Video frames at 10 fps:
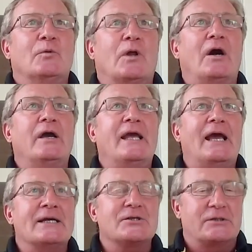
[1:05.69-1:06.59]
Well, I
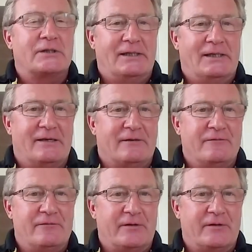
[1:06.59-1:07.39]
actually live